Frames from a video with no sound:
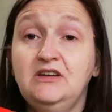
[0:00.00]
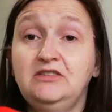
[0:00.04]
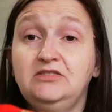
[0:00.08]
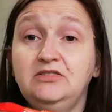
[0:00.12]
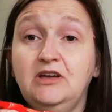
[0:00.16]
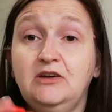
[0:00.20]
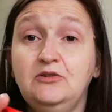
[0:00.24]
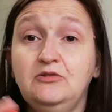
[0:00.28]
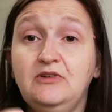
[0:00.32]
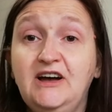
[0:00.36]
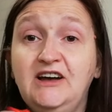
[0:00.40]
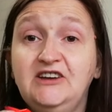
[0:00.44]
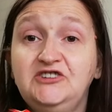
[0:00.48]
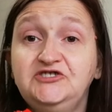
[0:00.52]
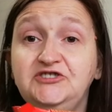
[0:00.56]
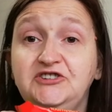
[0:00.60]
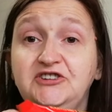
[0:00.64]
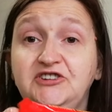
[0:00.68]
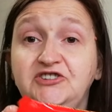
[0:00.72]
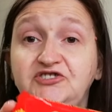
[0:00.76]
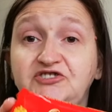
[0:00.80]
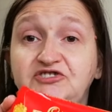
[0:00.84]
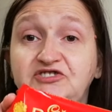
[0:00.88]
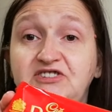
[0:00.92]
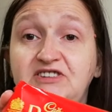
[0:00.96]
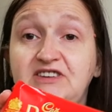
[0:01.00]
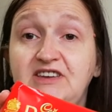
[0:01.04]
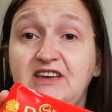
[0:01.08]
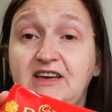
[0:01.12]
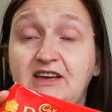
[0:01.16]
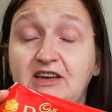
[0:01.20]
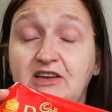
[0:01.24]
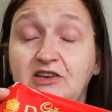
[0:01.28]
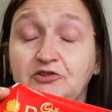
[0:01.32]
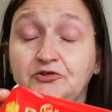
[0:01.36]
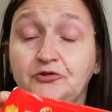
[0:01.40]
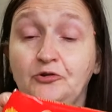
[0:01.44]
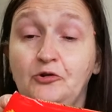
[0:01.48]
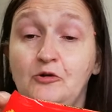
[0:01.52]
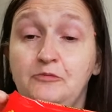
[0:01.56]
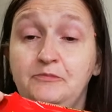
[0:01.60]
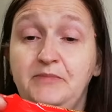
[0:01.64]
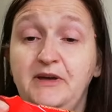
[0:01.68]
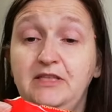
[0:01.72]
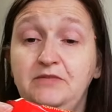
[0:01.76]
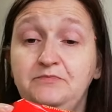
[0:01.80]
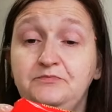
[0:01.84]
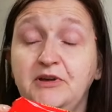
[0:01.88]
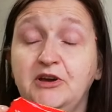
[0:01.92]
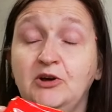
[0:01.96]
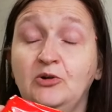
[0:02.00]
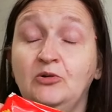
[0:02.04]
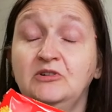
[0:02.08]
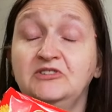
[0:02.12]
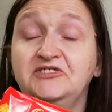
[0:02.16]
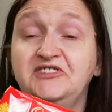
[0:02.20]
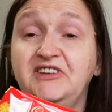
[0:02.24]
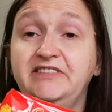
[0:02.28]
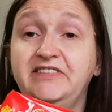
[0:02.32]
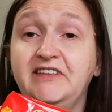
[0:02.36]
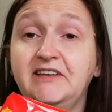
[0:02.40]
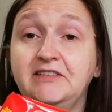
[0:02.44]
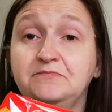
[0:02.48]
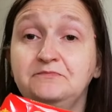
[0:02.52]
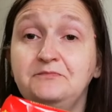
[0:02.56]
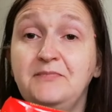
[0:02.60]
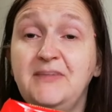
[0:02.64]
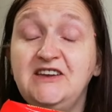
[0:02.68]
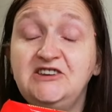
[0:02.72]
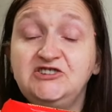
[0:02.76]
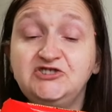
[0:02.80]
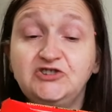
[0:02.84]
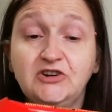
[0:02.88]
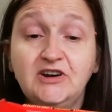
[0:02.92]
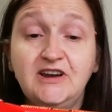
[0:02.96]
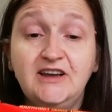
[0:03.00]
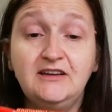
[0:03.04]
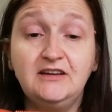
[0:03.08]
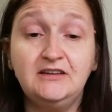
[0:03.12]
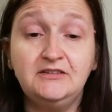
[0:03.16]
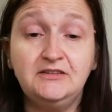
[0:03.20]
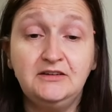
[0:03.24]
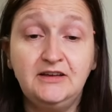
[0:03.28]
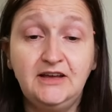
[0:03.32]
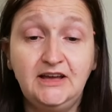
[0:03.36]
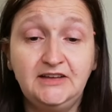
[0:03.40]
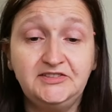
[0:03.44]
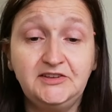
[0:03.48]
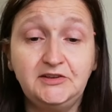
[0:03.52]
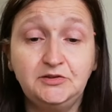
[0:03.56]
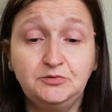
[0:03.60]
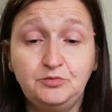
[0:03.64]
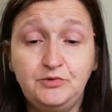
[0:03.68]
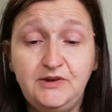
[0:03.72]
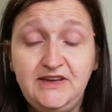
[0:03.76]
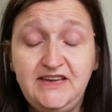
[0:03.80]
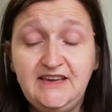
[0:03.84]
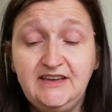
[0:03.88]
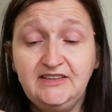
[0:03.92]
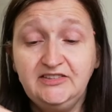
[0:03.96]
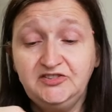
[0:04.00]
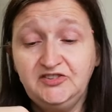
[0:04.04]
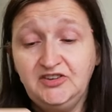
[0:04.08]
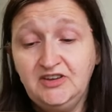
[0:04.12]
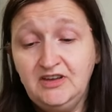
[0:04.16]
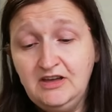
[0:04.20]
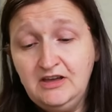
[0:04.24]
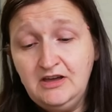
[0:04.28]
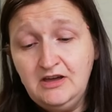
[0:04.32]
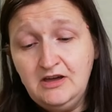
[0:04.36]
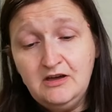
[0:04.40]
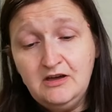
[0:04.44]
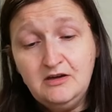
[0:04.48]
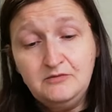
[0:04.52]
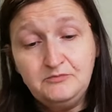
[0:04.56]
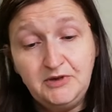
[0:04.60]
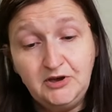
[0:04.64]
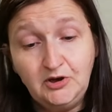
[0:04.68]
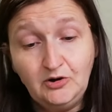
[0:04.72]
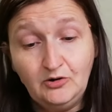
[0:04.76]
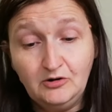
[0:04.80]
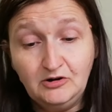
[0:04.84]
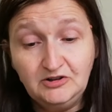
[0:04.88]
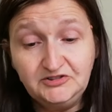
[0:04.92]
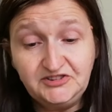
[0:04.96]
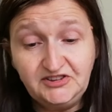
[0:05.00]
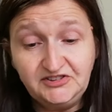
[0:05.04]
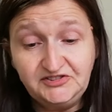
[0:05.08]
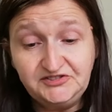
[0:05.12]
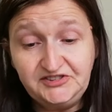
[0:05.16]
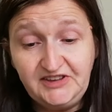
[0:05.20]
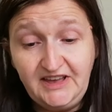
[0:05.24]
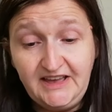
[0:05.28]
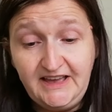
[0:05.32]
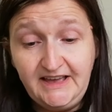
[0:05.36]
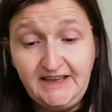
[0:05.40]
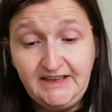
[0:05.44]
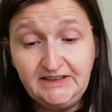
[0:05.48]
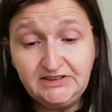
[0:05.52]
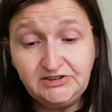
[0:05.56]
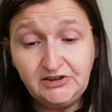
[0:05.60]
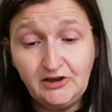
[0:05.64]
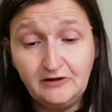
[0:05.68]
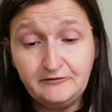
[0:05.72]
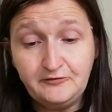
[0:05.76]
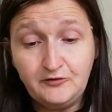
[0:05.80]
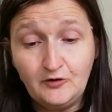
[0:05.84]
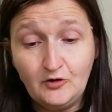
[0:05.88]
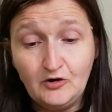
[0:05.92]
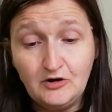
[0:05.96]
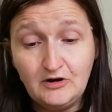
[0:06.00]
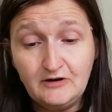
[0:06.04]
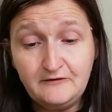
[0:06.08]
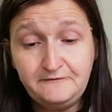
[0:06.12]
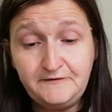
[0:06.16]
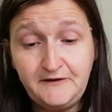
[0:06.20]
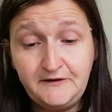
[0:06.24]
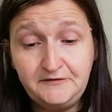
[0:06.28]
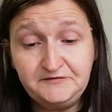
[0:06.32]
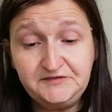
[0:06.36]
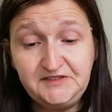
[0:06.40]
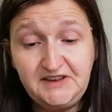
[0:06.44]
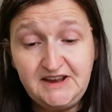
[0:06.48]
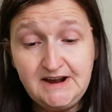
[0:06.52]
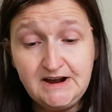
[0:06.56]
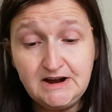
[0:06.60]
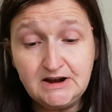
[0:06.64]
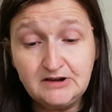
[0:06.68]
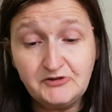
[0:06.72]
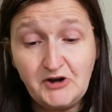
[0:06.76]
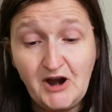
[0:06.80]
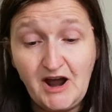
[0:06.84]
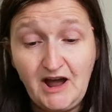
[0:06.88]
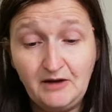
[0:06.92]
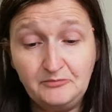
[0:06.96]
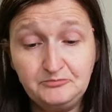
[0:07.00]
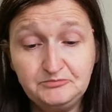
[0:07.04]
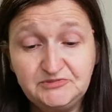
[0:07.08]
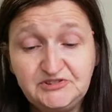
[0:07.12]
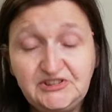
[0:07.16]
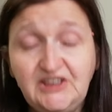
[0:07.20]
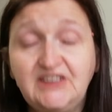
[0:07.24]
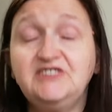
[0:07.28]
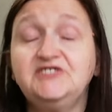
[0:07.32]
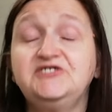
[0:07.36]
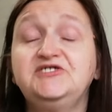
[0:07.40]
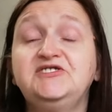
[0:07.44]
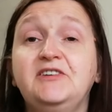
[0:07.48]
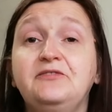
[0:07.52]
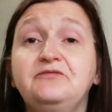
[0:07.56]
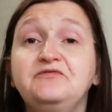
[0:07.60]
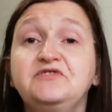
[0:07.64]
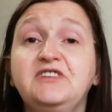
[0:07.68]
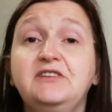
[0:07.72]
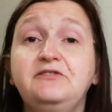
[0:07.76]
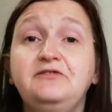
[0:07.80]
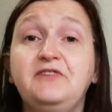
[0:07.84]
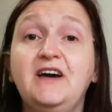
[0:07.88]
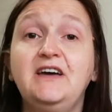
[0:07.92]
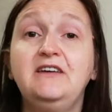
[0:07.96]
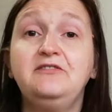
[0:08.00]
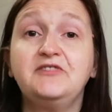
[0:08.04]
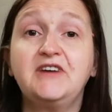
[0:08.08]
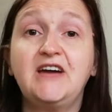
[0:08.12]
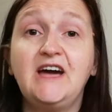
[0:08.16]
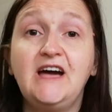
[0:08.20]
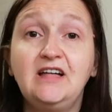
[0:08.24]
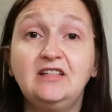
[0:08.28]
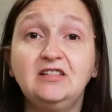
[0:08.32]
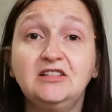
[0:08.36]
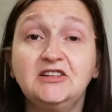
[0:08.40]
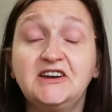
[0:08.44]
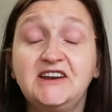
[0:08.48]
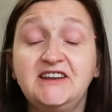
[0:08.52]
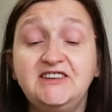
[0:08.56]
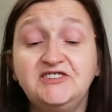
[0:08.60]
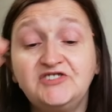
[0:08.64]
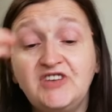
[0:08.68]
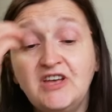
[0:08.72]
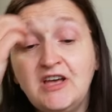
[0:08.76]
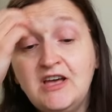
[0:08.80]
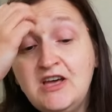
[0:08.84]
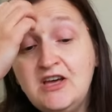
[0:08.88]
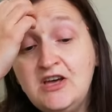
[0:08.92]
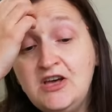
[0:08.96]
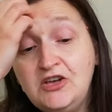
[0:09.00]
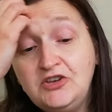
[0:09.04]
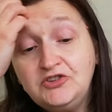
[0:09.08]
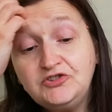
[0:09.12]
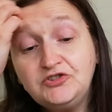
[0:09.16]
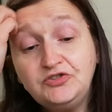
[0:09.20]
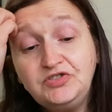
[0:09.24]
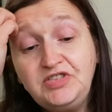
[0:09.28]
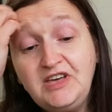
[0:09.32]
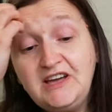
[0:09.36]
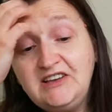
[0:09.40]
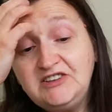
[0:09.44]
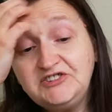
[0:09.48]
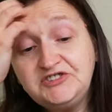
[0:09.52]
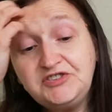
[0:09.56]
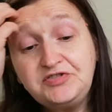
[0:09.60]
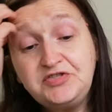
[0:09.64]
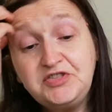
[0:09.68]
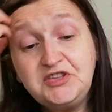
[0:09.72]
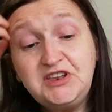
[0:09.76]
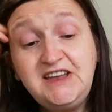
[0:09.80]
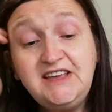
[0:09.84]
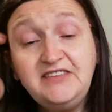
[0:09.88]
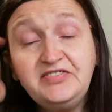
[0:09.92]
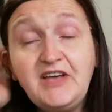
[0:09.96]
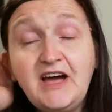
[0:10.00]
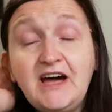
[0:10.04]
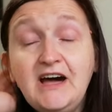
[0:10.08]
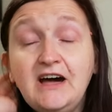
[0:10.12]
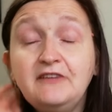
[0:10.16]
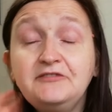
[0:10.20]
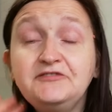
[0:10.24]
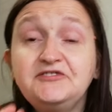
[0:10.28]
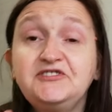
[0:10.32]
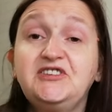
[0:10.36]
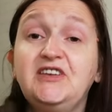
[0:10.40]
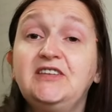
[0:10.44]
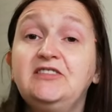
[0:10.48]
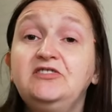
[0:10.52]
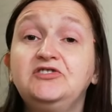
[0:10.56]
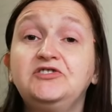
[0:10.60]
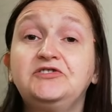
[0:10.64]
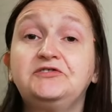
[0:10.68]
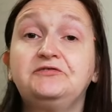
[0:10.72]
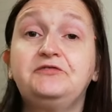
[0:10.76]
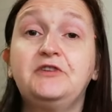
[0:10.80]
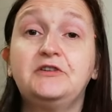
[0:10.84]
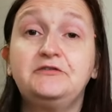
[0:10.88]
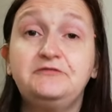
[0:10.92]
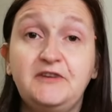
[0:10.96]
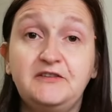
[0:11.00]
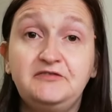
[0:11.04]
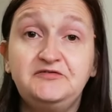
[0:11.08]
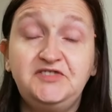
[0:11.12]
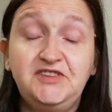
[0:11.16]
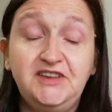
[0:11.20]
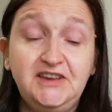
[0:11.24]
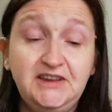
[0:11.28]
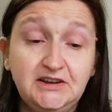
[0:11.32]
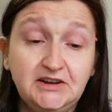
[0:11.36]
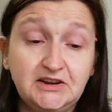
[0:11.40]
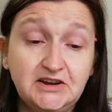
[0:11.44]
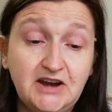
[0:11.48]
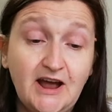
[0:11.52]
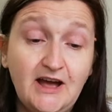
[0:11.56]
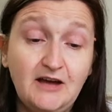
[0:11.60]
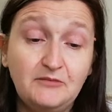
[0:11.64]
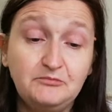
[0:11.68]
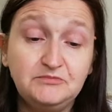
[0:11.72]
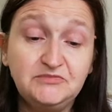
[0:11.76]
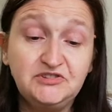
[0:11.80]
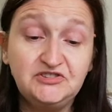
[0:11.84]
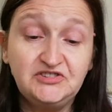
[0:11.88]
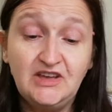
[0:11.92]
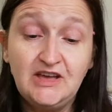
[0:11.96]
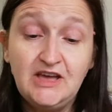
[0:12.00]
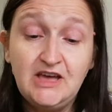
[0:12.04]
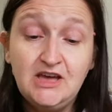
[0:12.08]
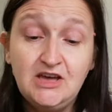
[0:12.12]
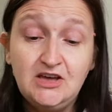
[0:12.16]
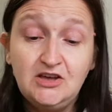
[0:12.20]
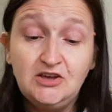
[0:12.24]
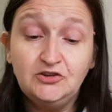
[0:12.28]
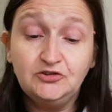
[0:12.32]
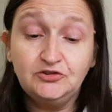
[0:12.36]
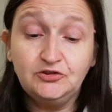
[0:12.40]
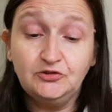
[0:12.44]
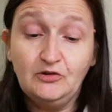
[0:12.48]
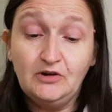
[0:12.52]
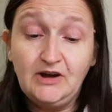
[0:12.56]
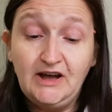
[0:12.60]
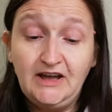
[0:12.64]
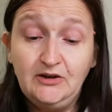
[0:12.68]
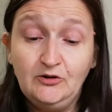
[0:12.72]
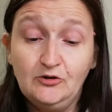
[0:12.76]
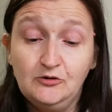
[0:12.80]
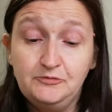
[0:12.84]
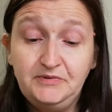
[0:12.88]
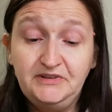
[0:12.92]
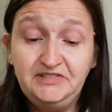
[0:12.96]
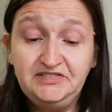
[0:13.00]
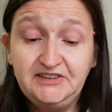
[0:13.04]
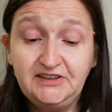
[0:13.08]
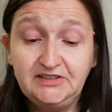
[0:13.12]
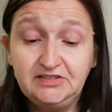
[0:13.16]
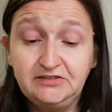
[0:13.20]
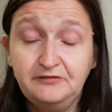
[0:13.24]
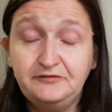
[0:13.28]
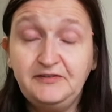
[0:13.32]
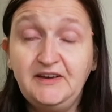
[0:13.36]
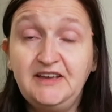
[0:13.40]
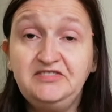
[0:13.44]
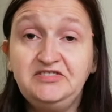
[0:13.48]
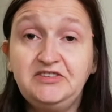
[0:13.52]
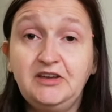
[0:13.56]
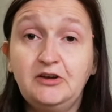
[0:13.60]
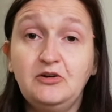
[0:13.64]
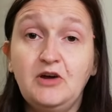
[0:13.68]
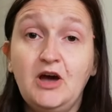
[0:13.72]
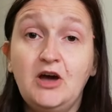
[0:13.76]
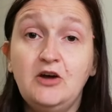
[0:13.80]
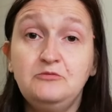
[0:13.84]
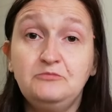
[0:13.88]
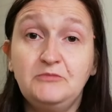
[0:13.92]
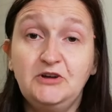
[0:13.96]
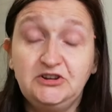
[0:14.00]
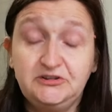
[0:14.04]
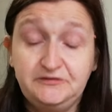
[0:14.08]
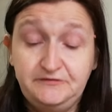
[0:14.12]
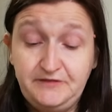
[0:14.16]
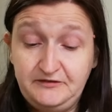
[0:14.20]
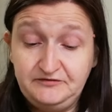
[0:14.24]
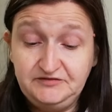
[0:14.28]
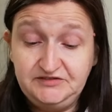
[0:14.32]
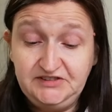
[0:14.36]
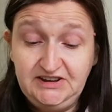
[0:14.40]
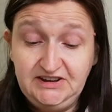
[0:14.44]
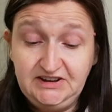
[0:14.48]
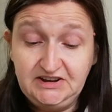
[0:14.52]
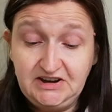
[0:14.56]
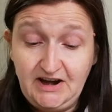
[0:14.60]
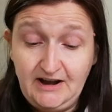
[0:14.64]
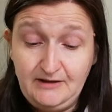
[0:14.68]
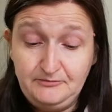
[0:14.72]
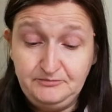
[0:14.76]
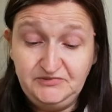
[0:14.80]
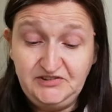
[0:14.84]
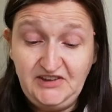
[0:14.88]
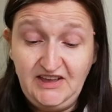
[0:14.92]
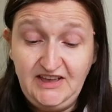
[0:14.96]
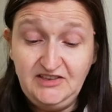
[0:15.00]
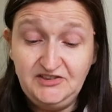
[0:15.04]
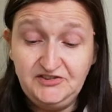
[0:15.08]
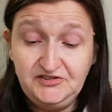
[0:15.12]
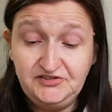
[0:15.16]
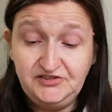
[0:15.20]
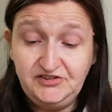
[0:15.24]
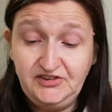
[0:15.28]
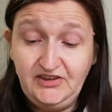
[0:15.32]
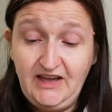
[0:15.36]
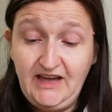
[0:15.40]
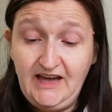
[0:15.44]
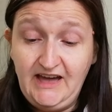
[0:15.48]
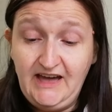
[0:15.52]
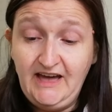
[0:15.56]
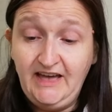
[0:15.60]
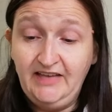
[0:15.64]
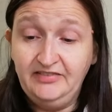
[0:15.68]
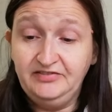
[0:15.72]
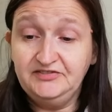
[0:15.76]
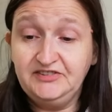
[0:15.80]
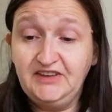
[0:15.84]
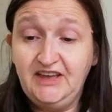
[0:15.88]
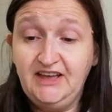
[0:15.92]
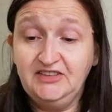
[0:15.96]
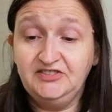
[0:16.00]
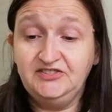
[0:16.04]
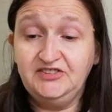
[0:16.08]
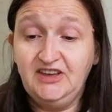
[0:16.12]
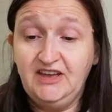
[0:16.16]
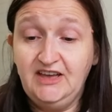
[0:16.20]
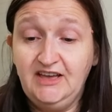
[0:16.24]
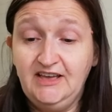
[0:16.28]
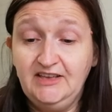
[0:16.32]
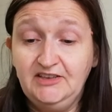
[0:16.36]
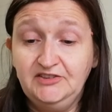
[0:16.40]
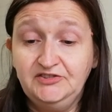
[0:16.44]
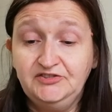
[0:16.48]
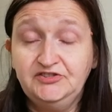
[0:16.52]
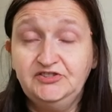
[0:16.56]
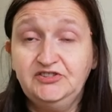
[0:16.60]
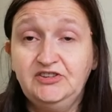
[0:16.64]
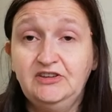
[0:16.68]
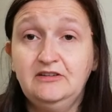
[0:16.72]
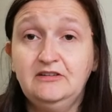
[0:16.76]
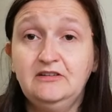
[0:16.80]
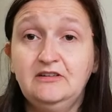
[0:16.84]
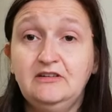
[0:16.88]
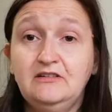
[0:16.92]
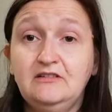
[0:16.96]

Now as you can see, it is open because I did measure it, I did weigh it, because it says for 15 grams it's 75 calories. So that's 3.5 sins for 15 grams. So I opened it to find out how much 15 grams is, and it is